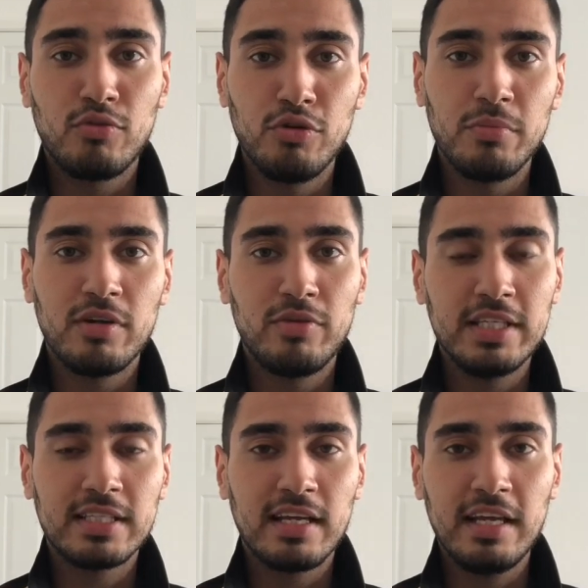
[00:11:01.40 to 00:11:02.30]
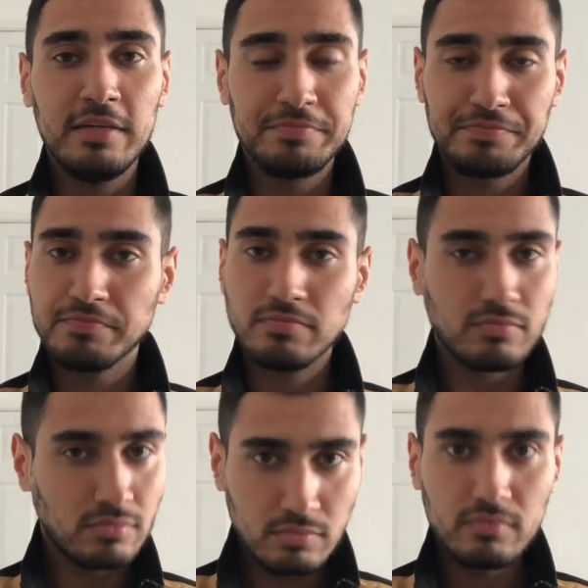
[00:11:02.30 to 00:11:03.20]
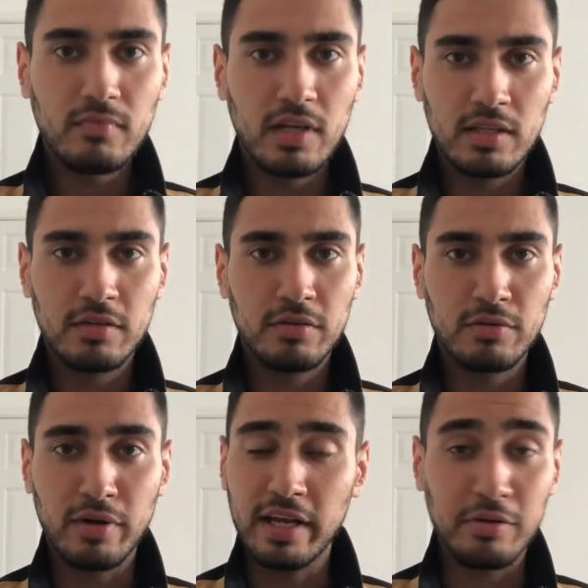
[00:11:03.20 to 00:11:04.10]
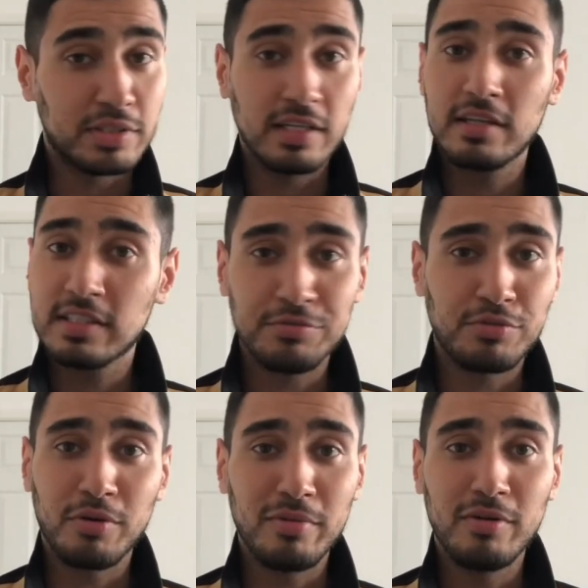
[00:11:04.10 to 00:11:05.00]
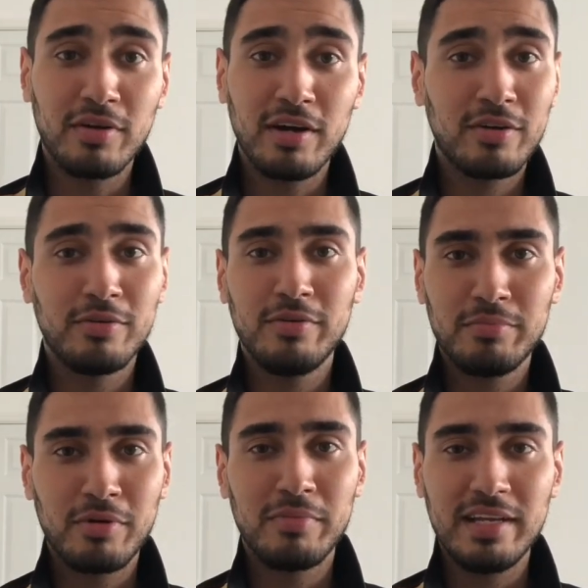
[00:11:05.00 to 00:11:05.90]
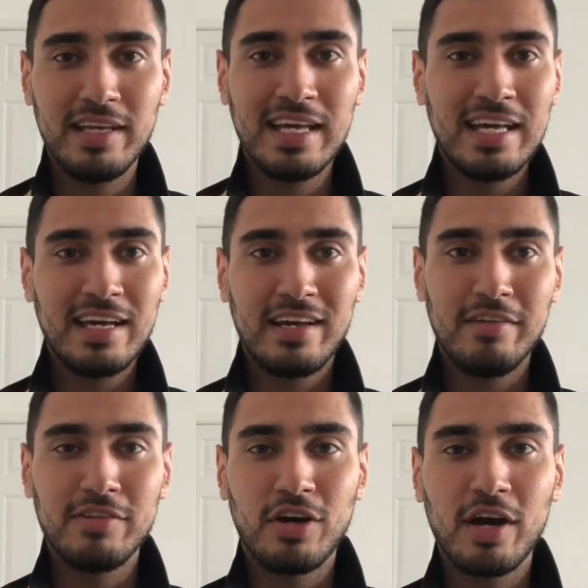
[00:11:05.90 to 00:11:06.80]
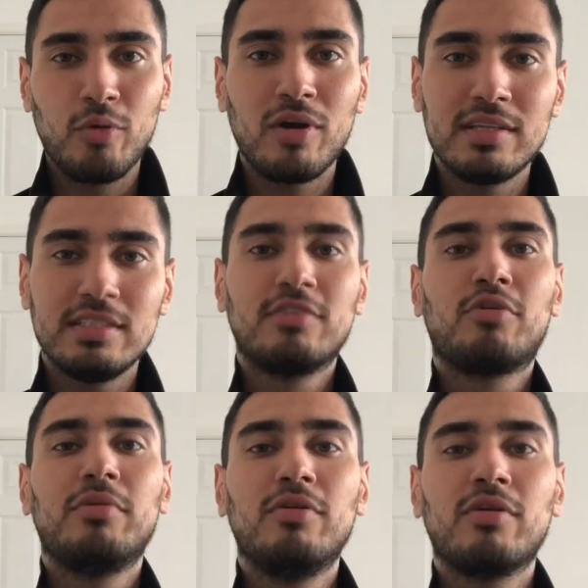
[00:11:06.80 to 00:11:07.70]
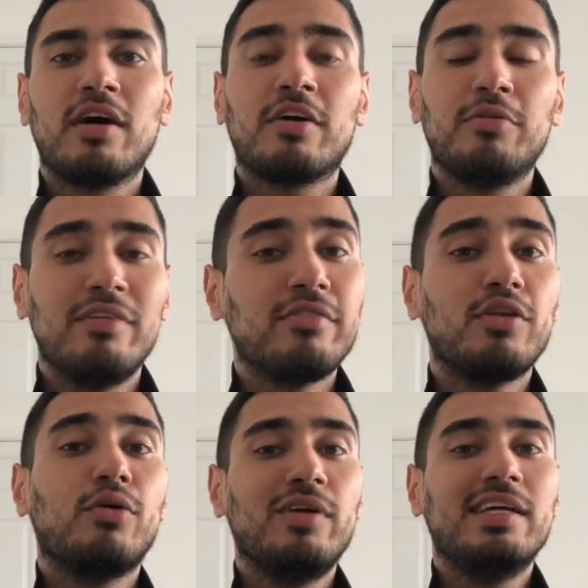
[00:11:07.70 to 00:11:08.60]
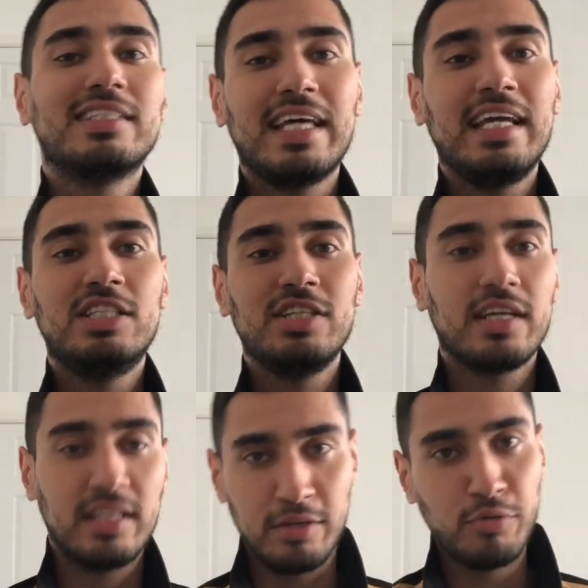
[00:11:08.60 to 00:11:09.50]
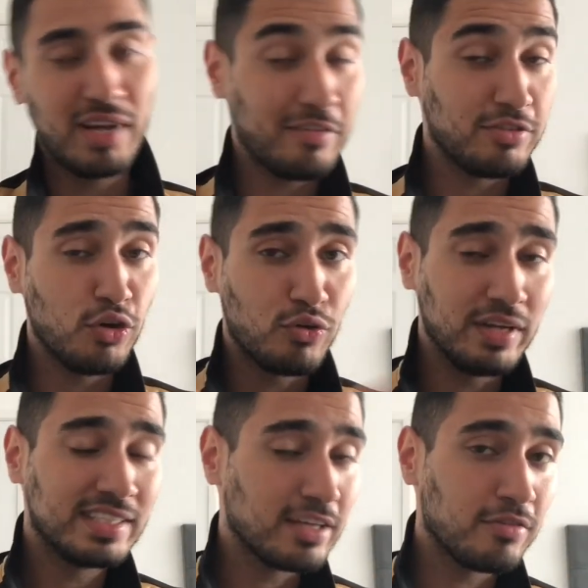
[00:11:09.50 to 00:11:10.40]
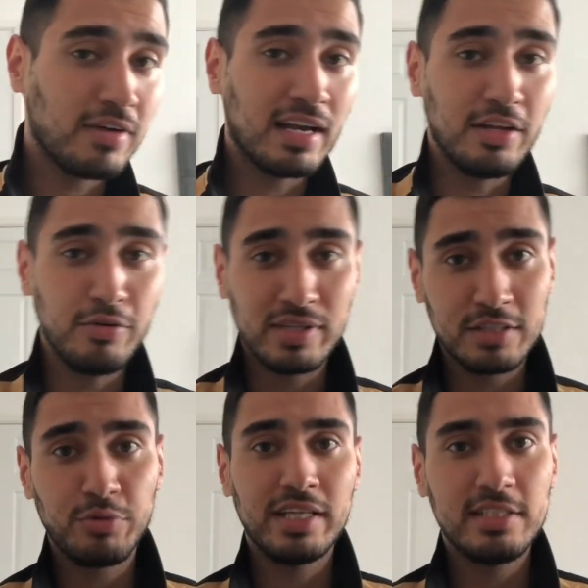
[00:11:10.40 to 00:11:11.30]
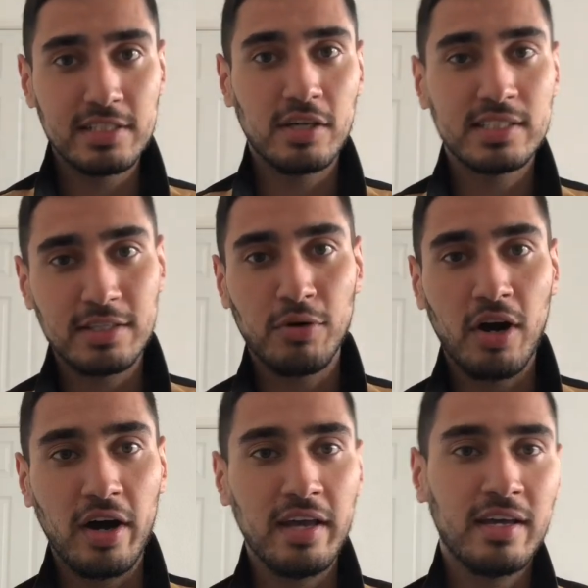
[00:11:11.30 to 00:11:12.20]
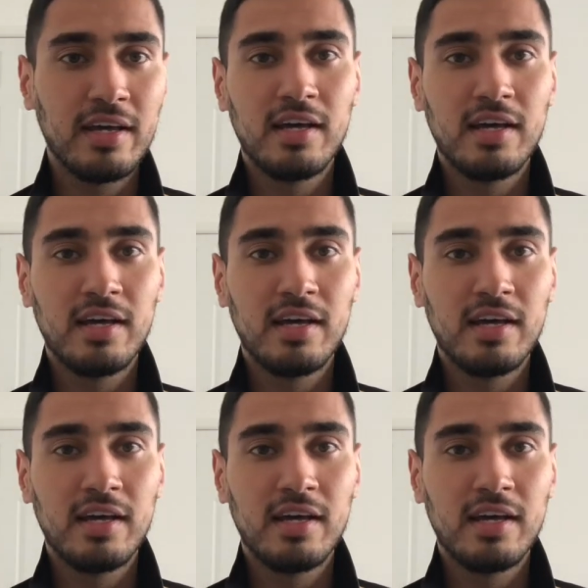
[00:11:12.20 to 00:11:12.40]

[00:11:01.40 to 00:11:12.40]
rumoured recently. Great alternative to Romelu Lukaku, probably even higher quality than Romelu Lukaku, even though he is aging and he would have no resale value and his wages are still high.